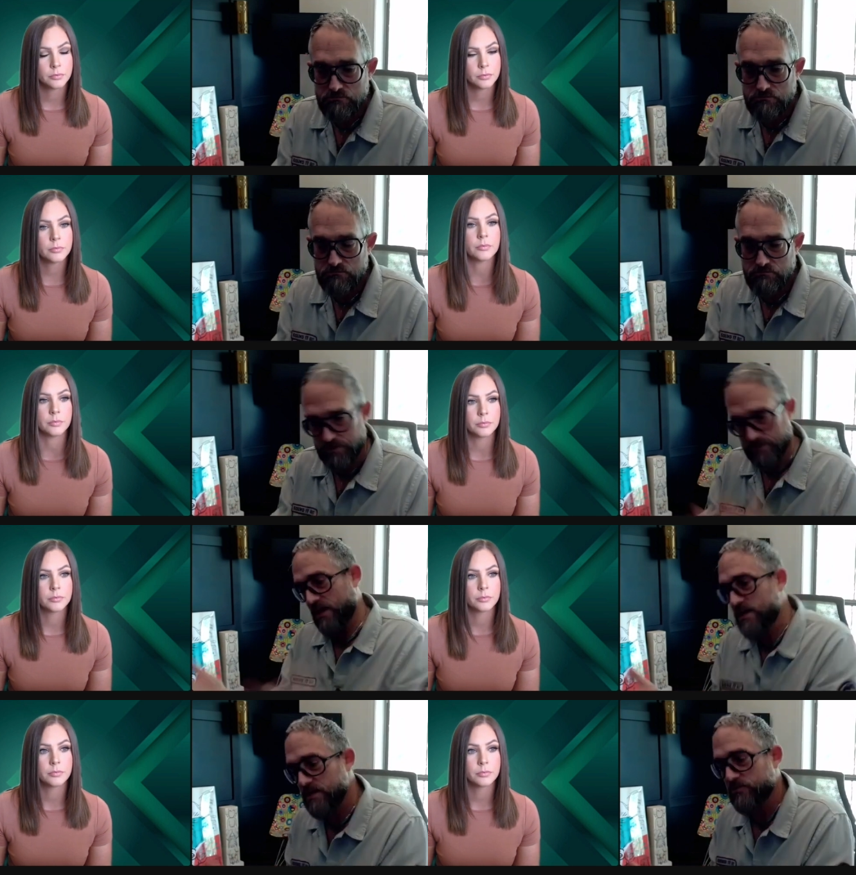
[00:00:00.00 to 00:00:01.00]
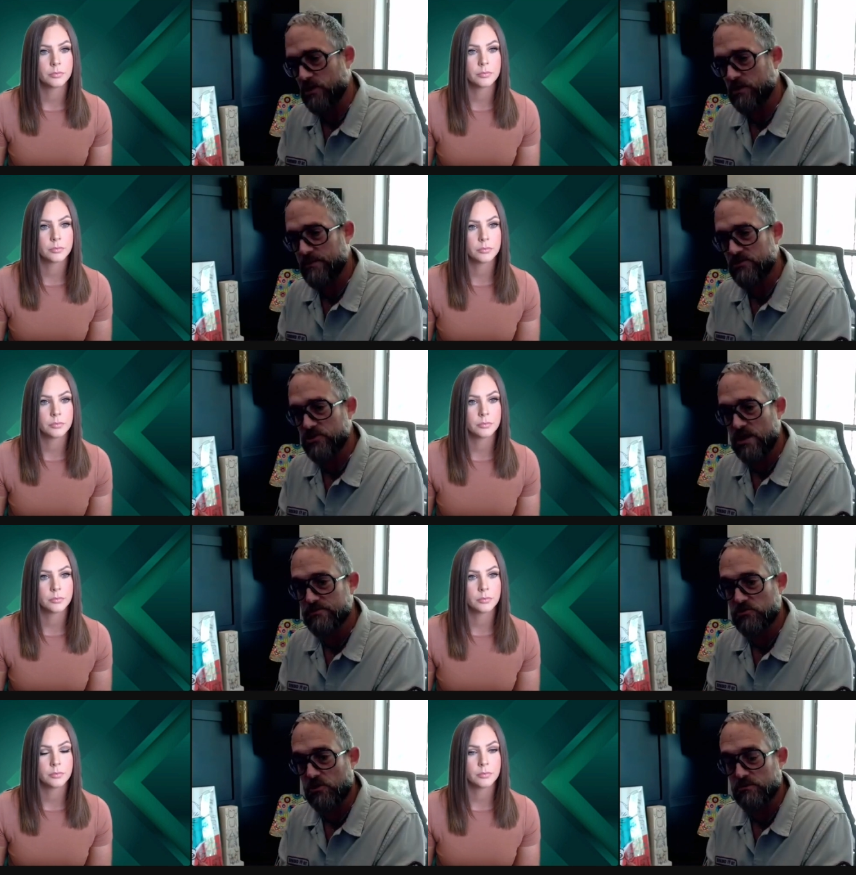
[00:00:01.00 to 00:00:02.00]
Speaker 1: But mm-hmm. they keep talking about jobs
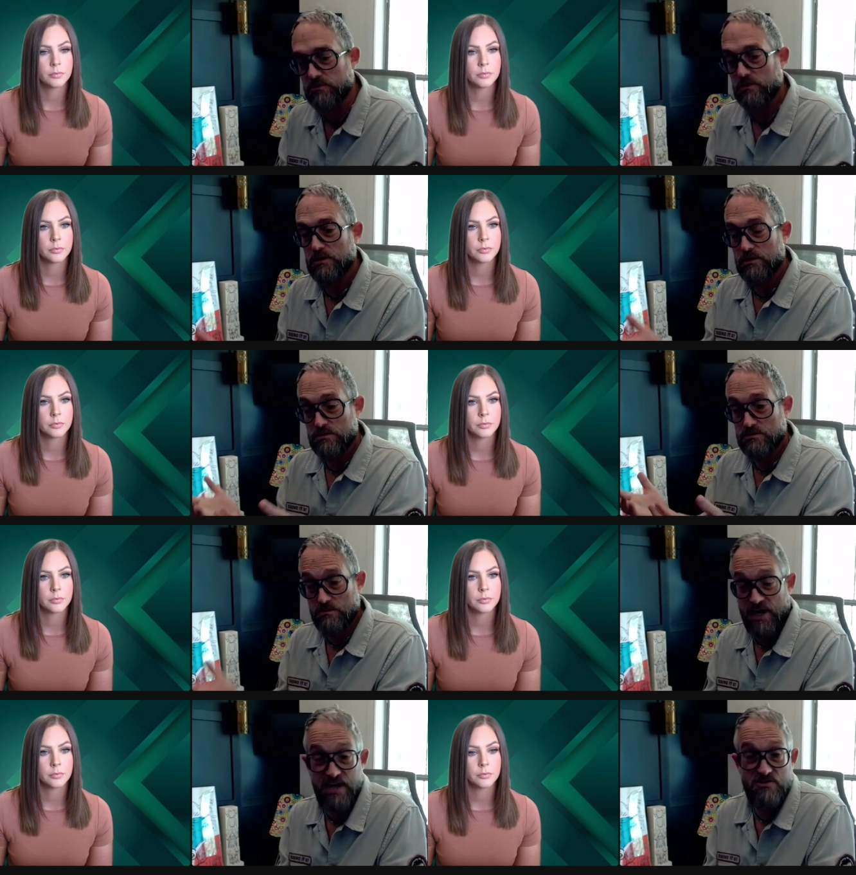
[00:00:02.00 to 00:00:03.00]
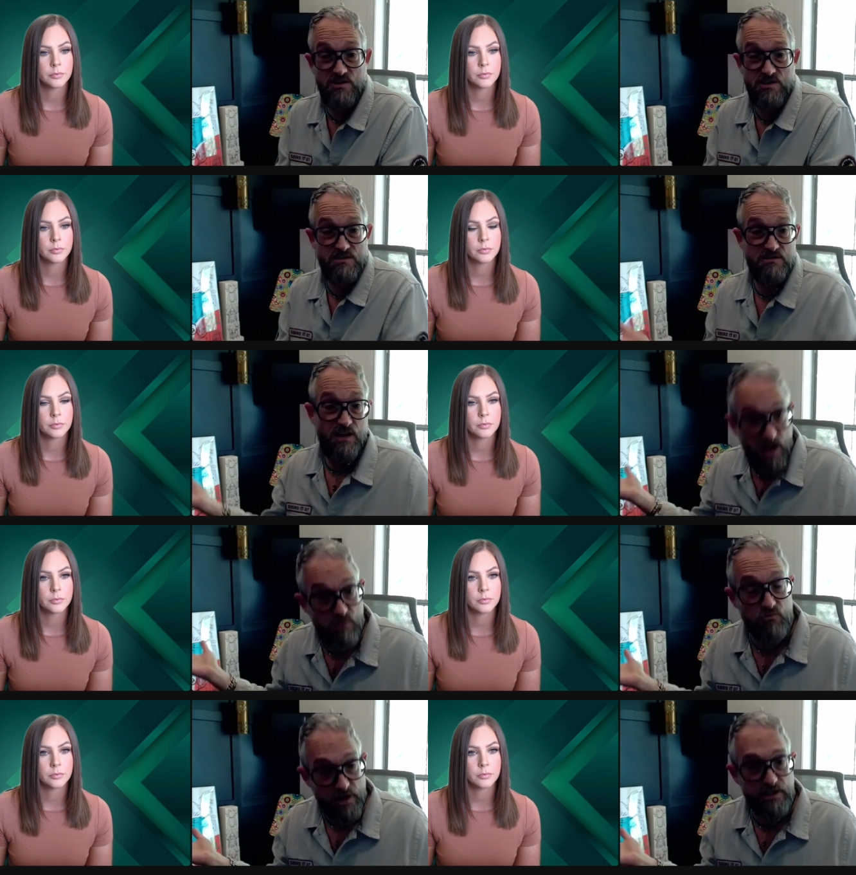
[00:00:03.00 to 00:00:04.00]
growth. So my answer is it
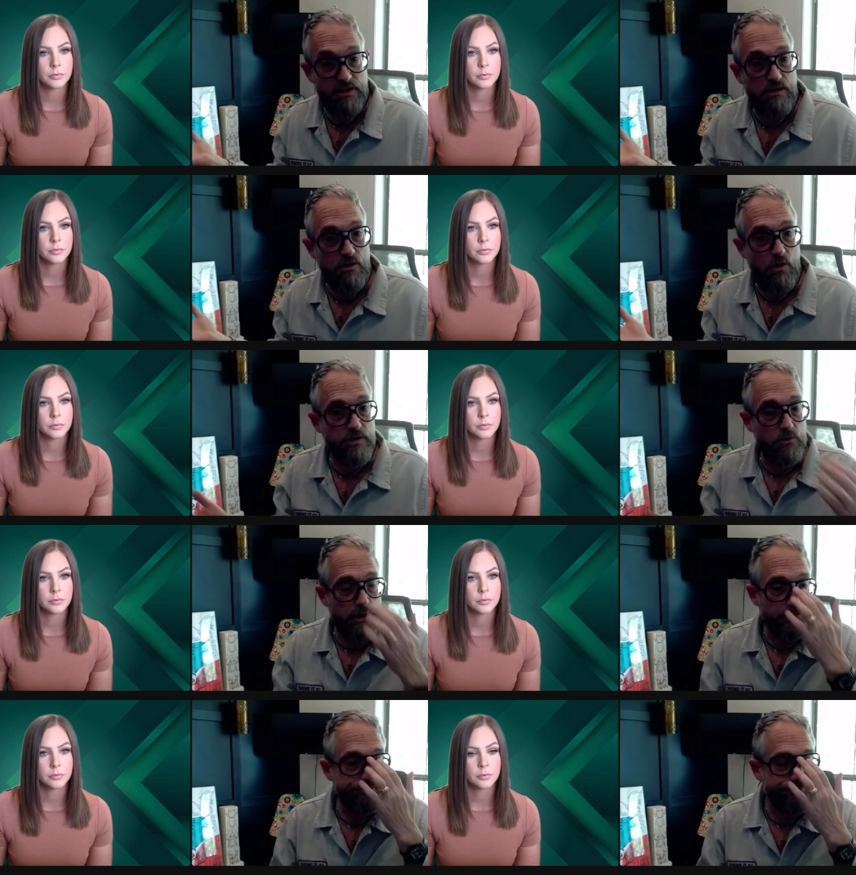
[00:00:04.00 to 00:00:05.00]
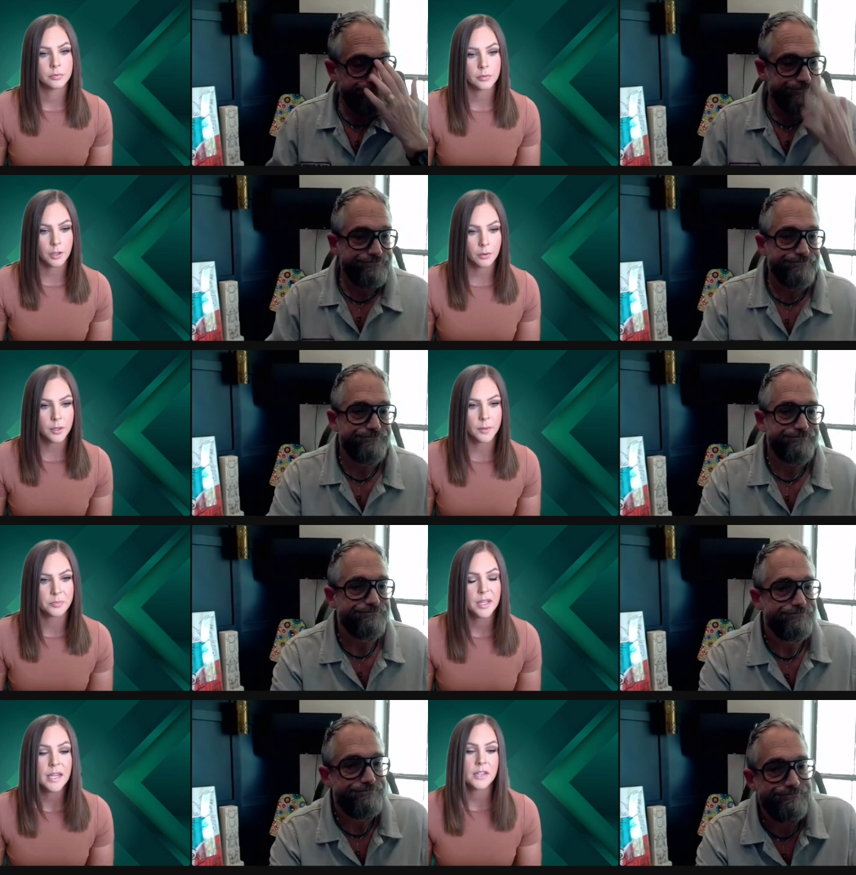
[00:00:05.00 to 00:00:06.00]
really could go either way.
Speaker 2: All right.
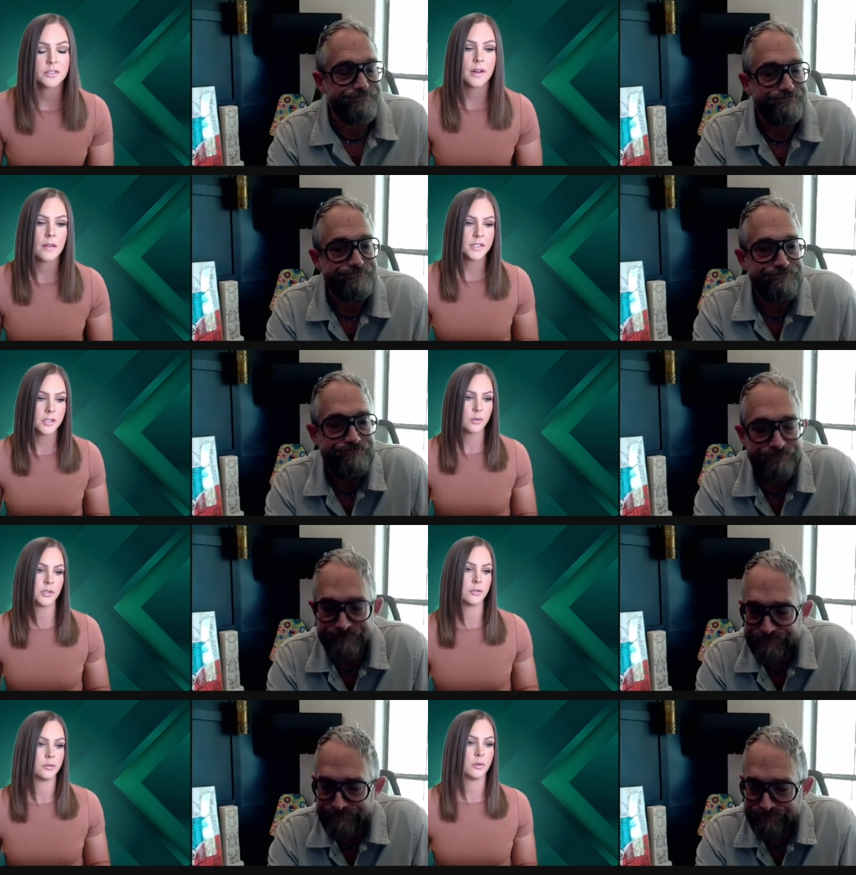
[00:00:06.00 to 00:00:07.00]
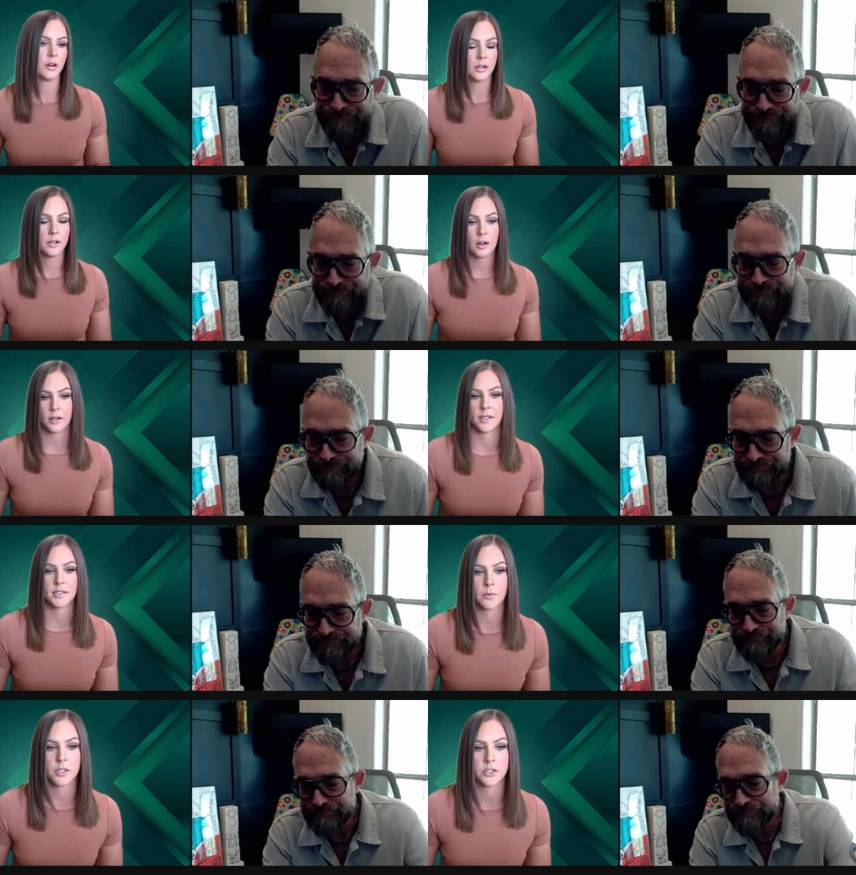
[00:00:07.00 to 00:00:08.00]
So now let's go to our
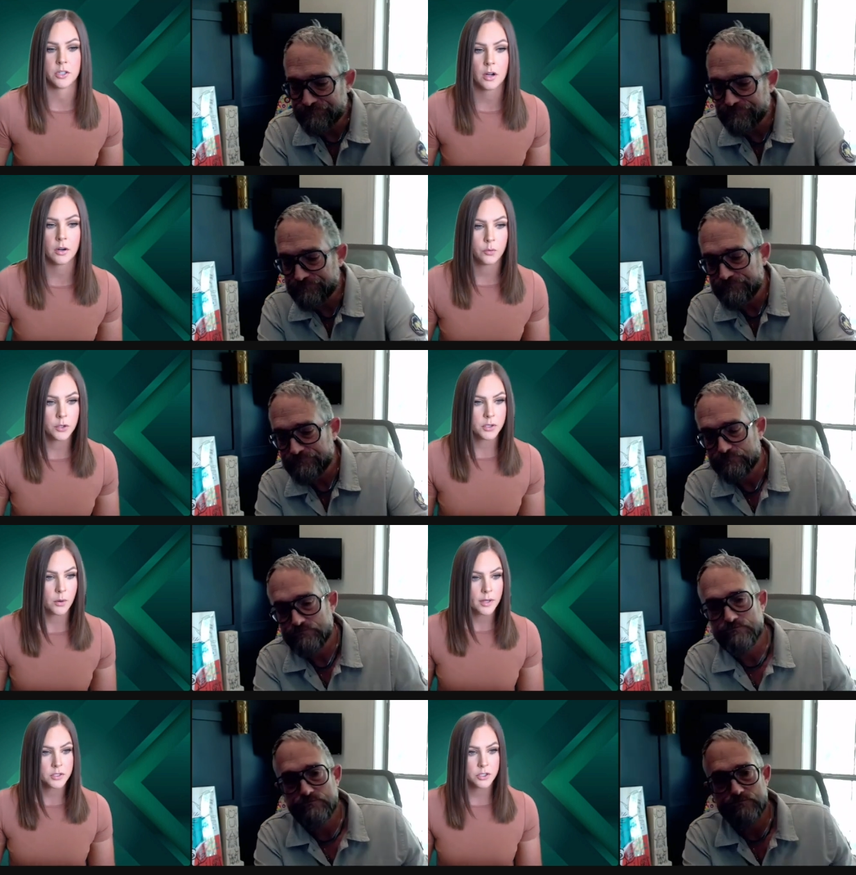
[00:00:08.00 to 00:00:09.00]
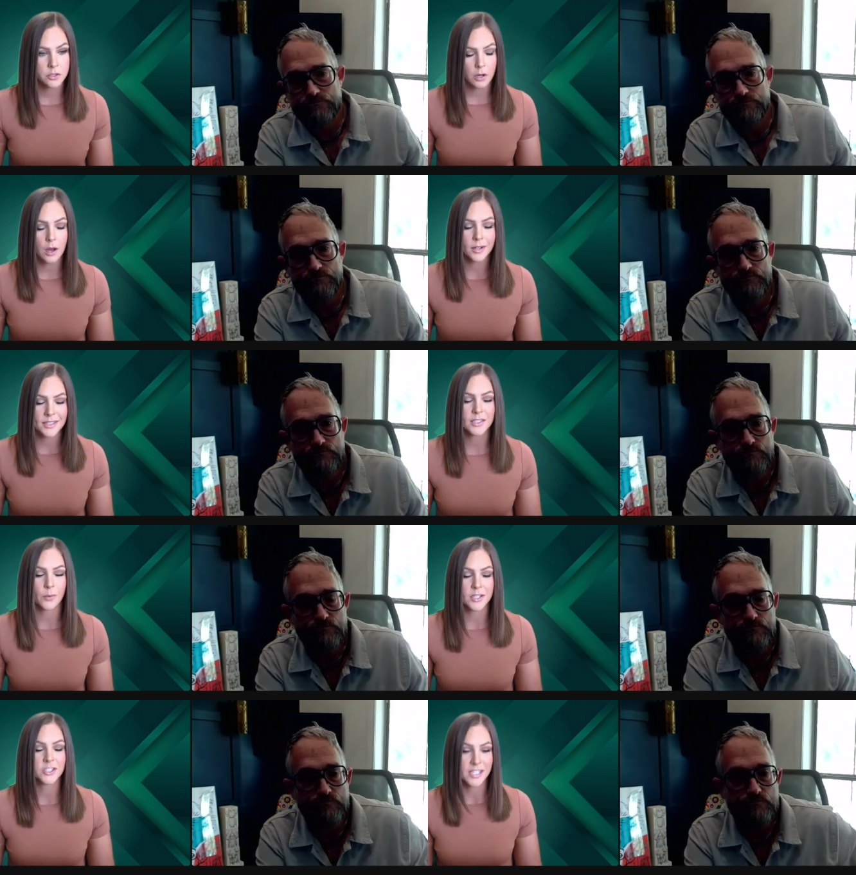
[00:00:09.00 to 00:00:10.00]
audience question. Our first question audience
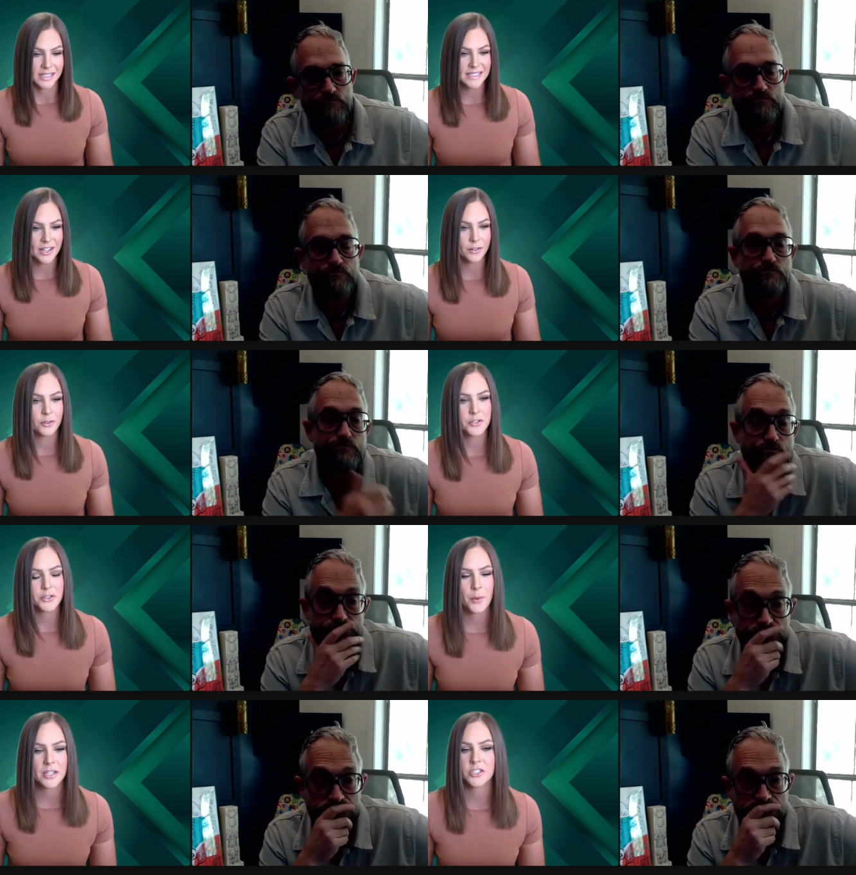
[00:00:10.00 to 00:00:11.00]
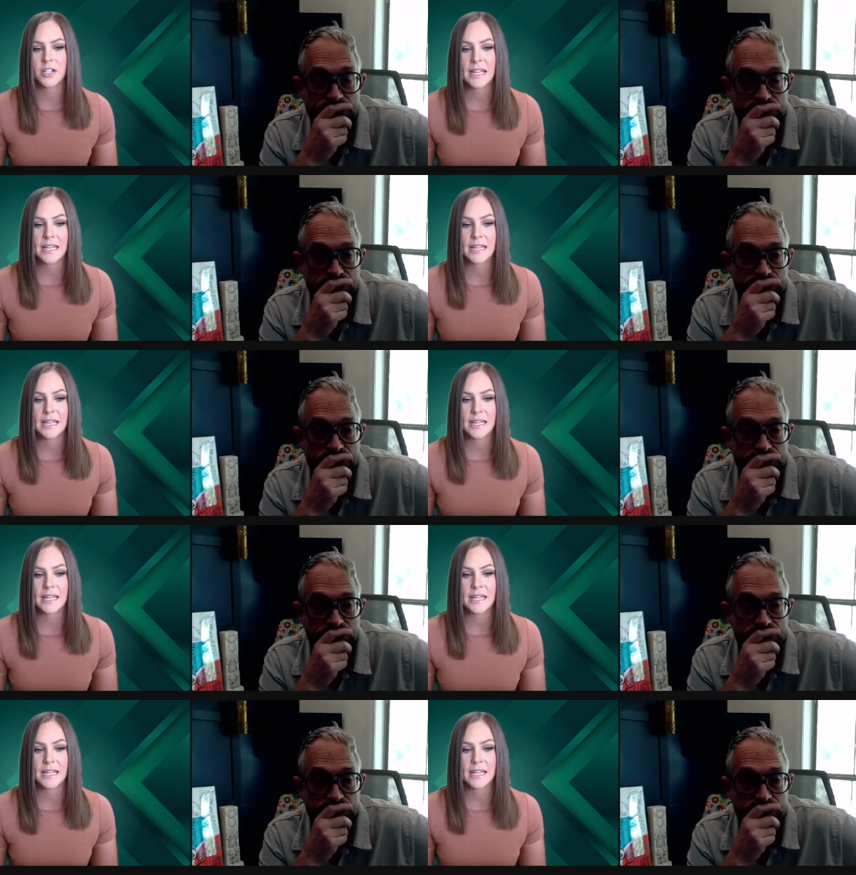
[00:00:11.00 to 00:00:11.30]
questions. Our first question